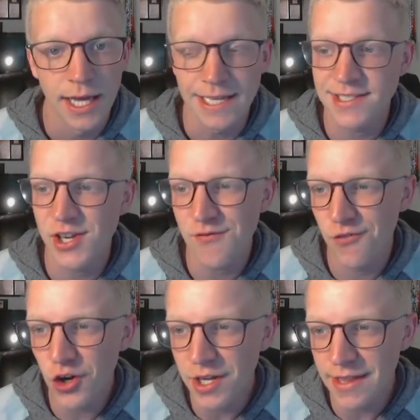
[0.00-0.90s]
It's
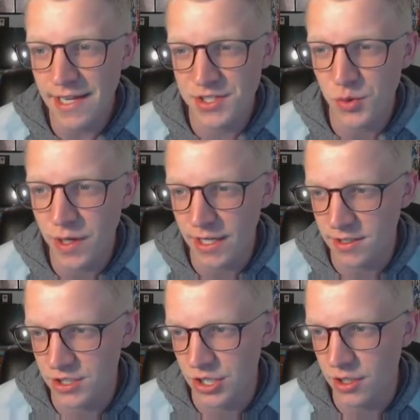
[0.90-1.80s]
converting that to an
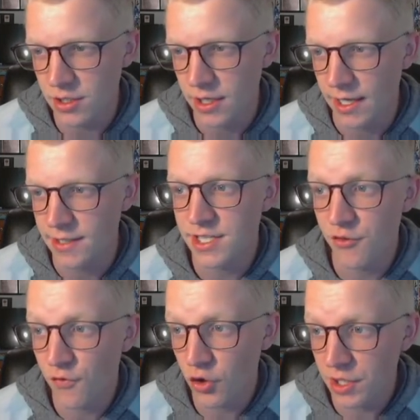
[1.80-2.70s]
integer, and it's
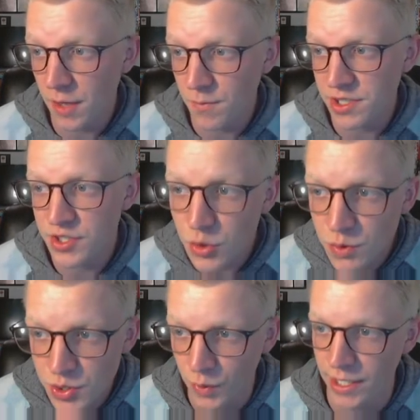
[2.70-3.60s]
converting number 2
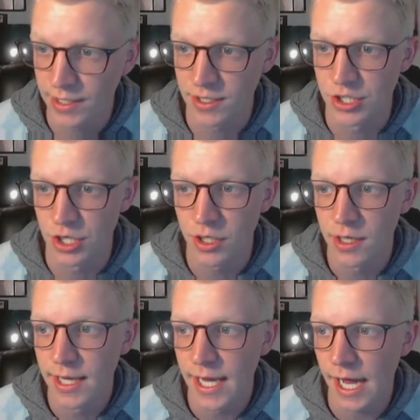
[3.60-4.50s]
to an integer,
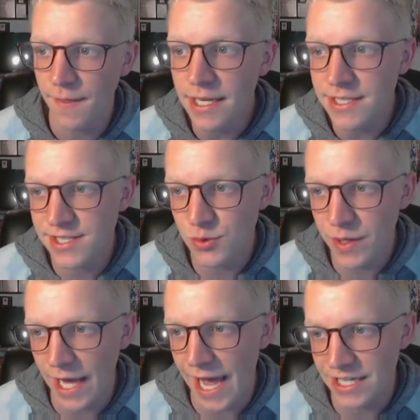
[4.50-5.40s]
and then it's
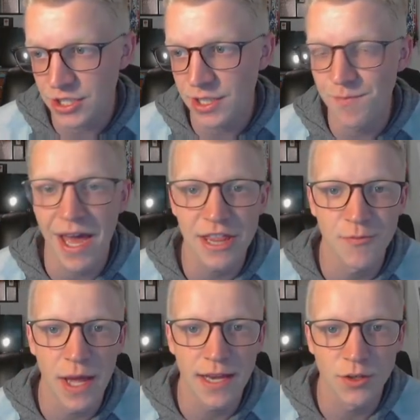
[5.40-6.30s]
doing actually
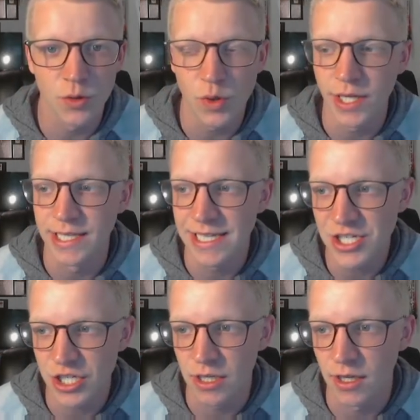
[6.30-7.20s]
mathematical
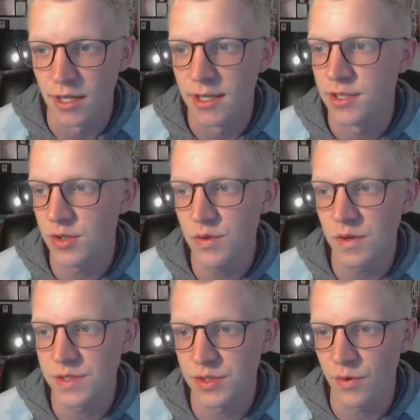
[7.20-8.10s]
addition to
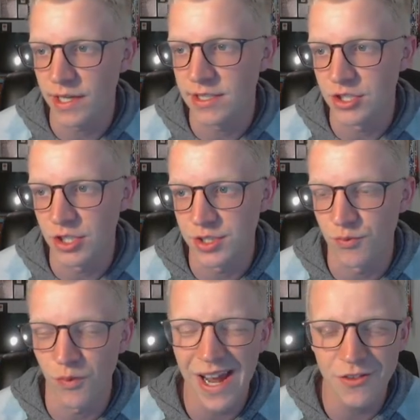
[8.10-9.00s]
those 2
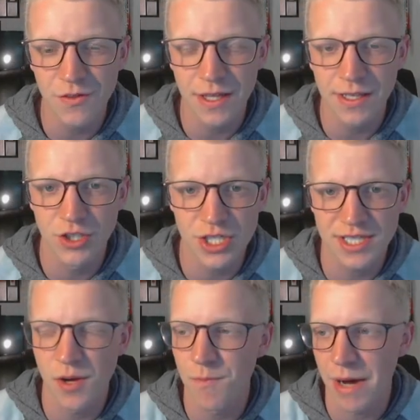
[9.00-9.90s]
integers rather than
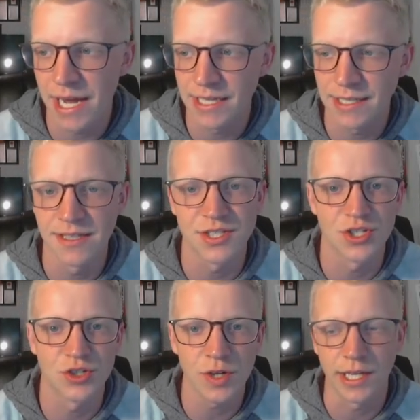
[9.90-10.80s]
just combining the
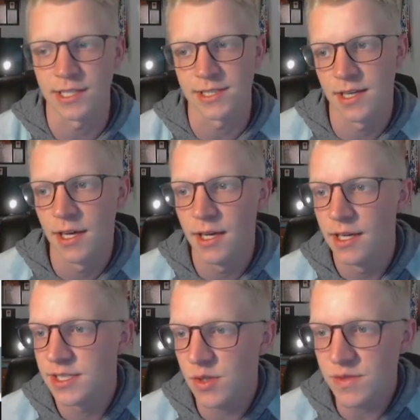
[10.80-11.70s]
strings.
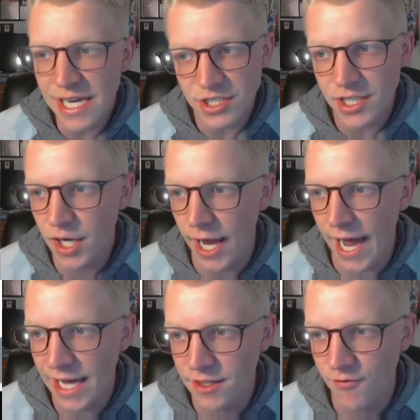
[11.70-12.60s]
So it's actually going
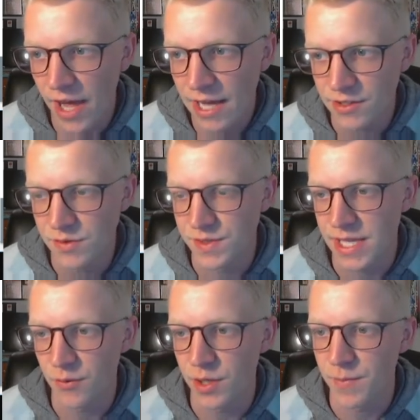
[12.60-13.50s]
to add the values
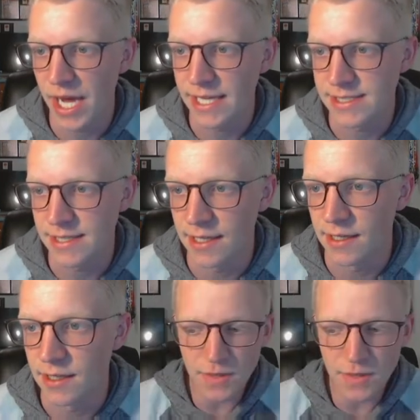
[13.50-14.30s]
that we passed in.